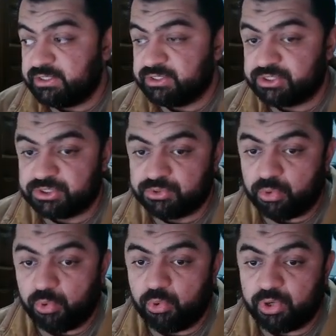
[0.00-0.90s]

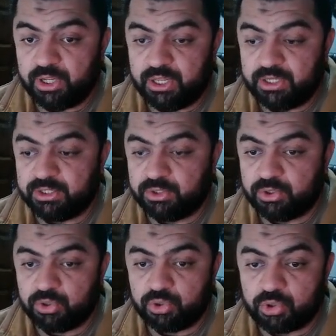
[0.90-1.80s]
score in
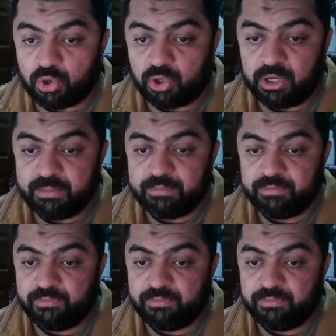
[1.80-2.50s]
column,